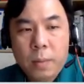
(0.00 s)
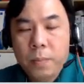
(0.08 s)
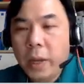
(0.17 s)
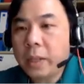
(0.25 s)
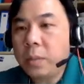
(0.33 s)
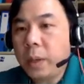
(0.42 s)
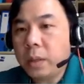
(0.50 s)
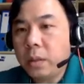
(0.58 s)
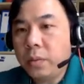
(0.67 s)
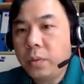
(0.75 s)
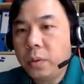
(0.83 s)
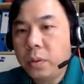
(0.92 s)

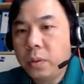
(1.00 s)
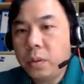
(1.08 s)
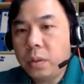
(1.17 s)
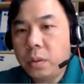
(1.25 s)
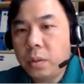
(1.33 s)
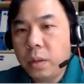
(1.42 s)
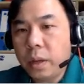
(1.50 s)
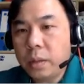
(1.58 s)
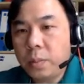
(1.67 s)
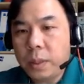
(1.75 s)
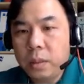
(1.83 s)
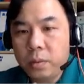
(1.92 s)
expected frequency. So the
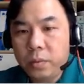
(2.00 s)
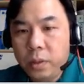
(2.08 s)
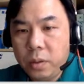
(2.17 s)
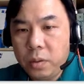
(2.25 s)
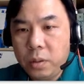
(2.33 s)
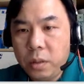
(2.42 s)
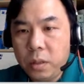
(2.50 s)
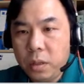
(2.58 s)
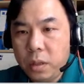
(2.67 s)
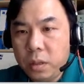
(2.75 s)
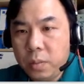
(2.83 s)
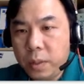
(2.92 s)
expected frequency
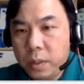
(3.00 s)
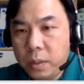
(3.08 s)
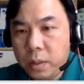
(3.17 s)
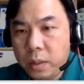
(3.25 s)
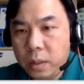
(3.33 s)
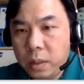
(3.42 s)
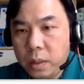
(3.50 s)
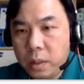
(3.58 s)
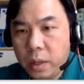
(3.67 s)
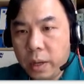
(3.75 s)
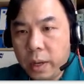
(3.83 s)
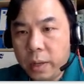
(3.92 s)
is basically
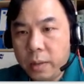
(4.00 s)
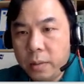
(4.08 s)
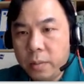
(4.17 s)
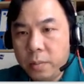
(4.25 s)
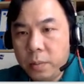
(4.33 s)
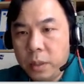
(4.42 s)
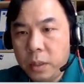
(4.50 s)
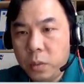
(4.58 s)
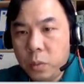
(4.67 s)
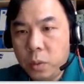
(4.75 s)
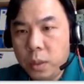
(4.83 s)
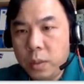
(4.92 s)

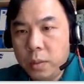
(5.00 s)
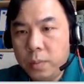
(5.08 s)
NP1,